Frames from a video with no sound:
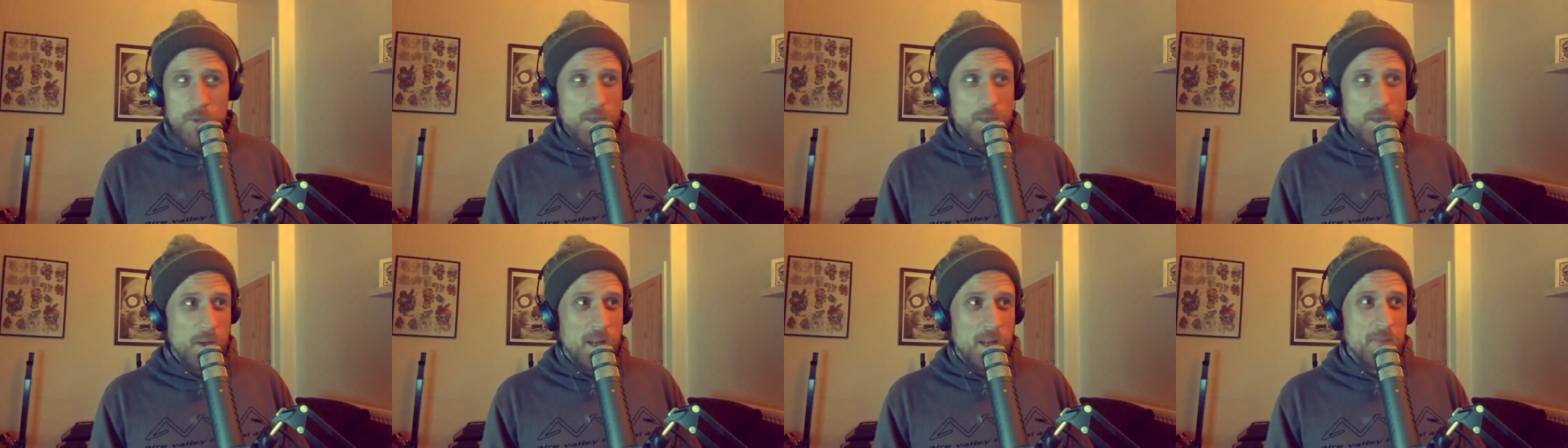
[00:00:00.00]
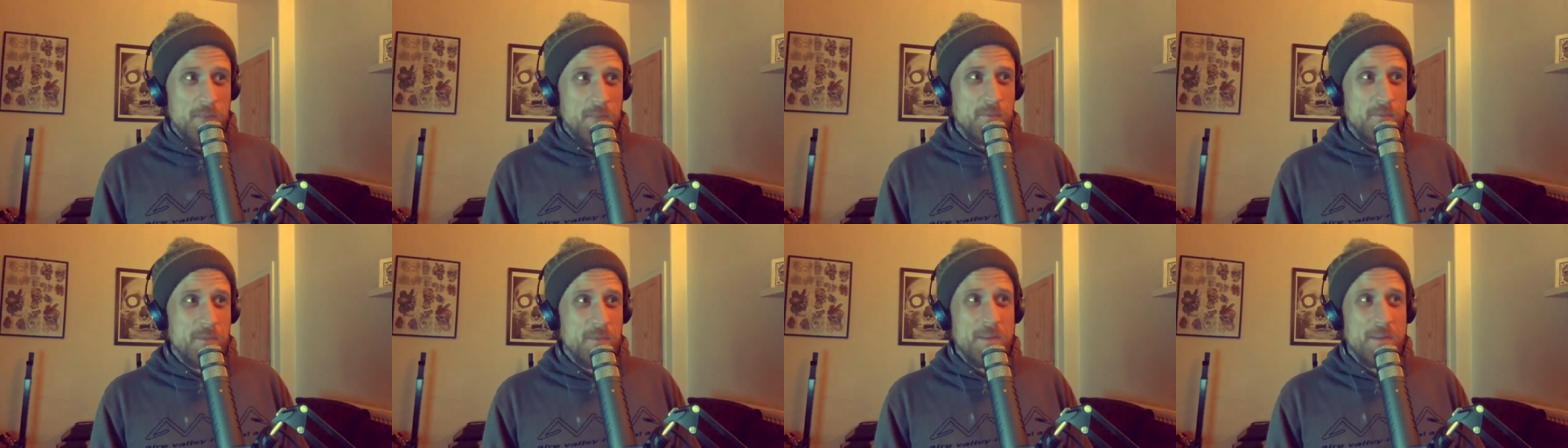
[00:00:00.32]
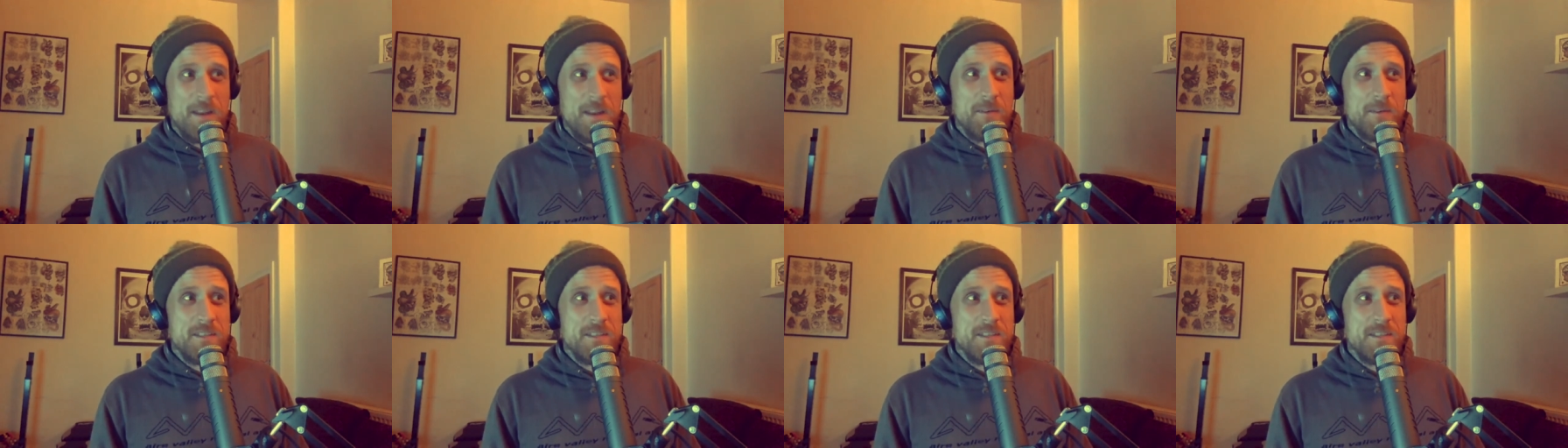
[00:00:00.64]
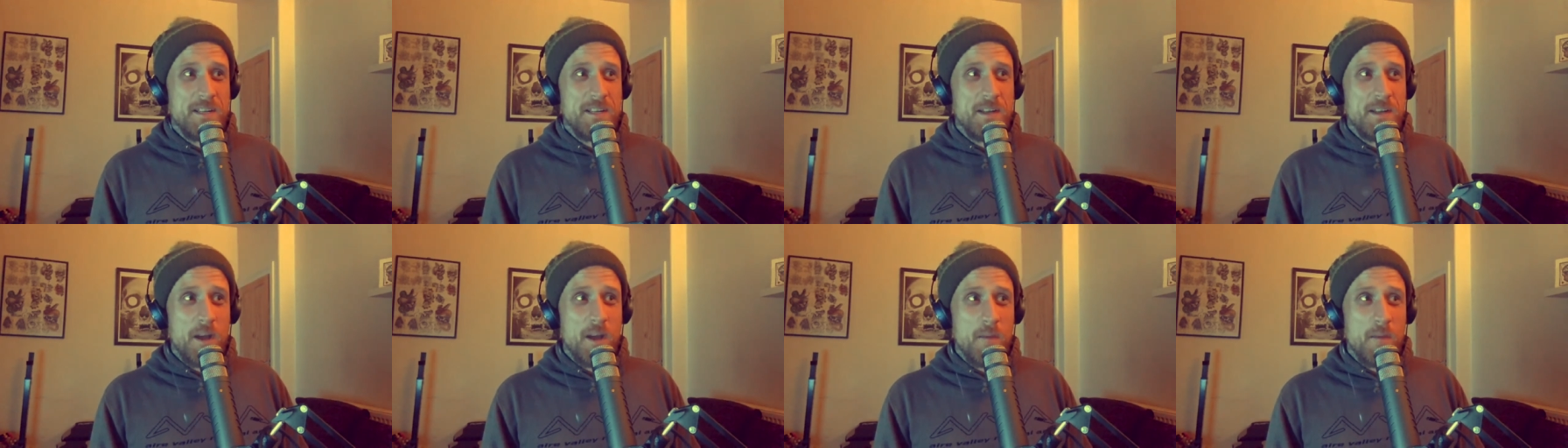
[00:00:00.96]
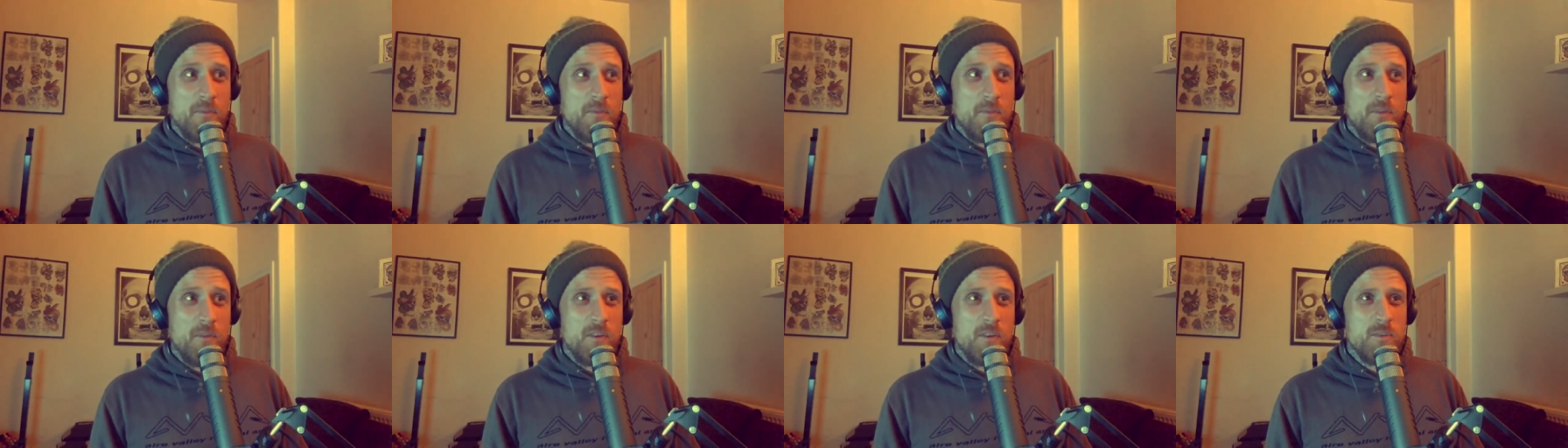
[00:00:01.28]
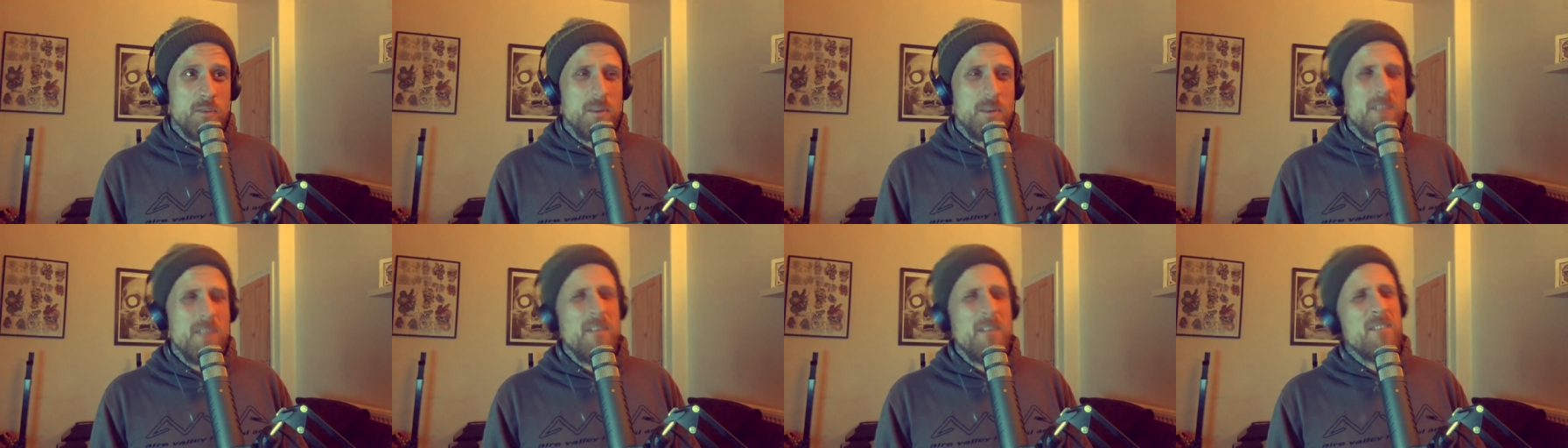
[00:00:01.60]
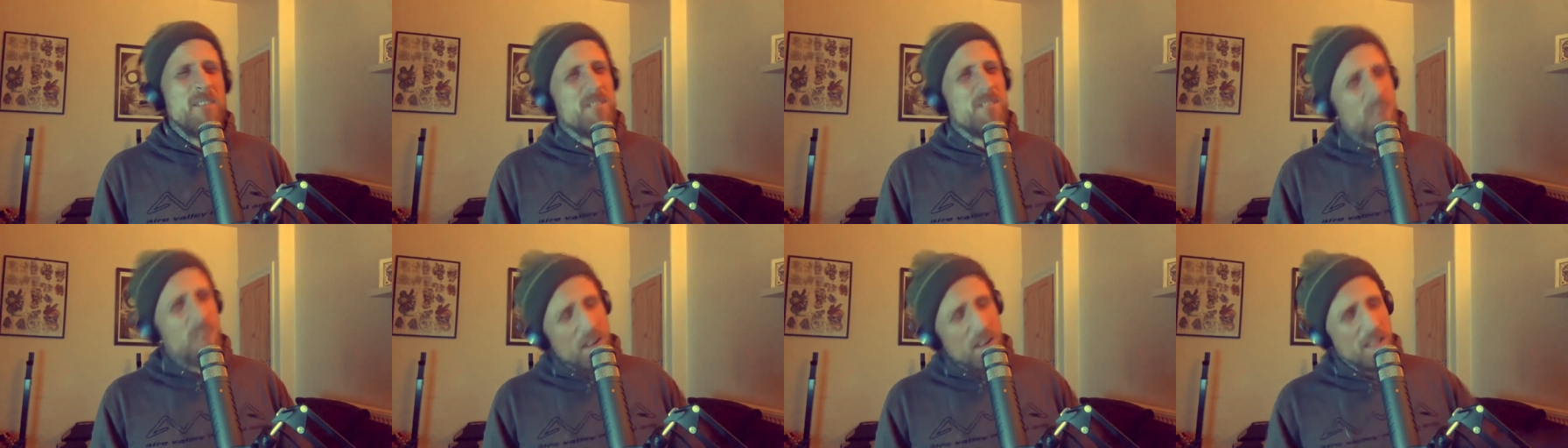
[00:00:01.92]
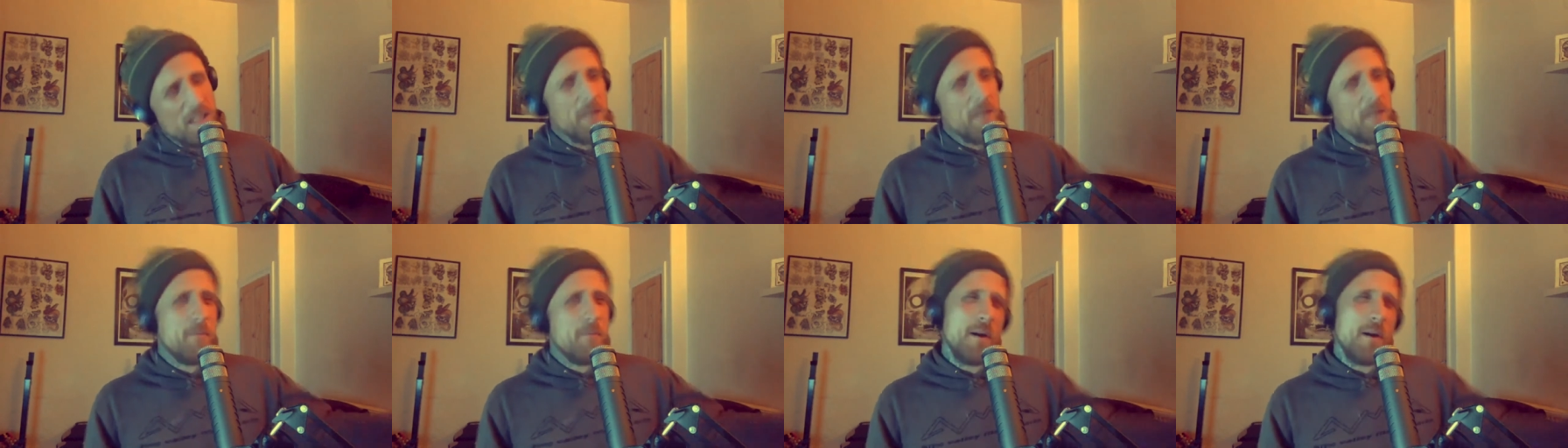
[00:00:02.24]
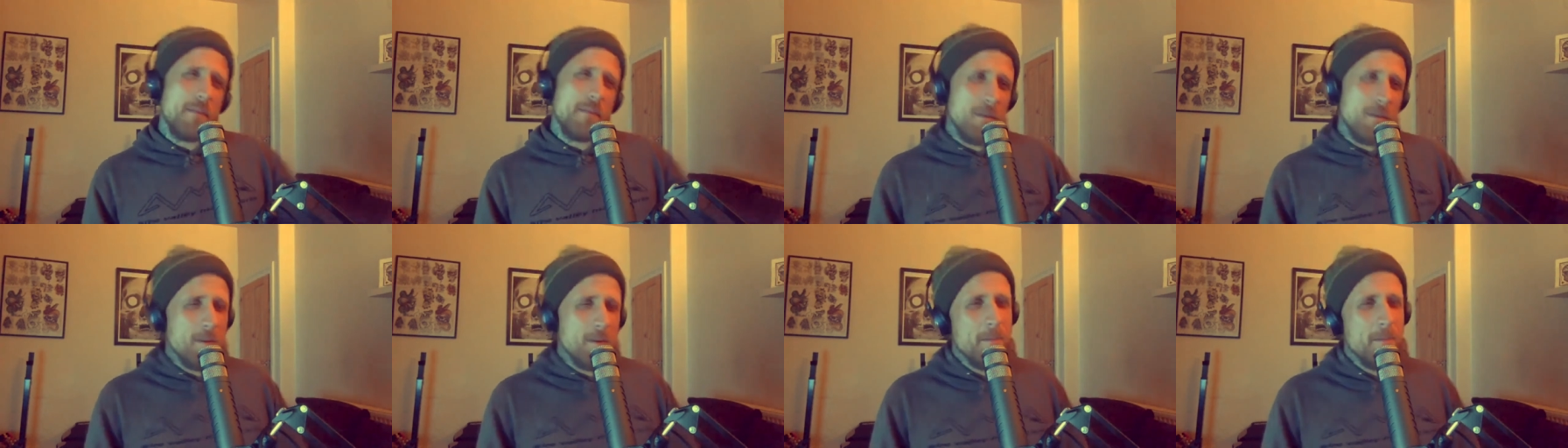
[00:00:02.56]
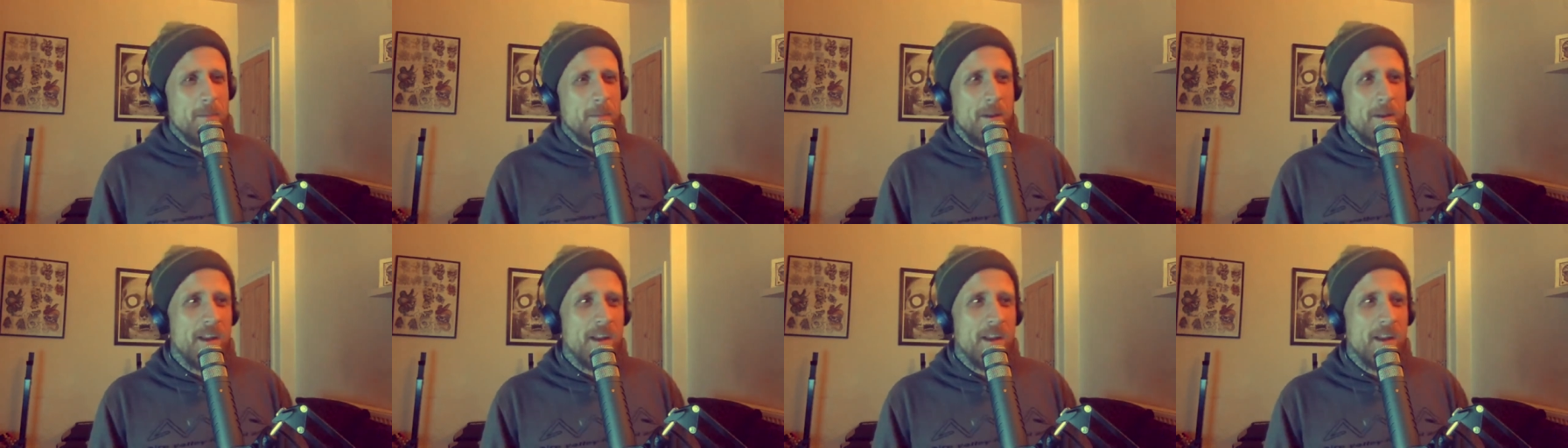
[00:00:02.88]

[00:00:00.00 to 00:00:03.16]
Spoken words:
When I was in a car before, I was like, "For fucking blah, blah, blah, blah, blah."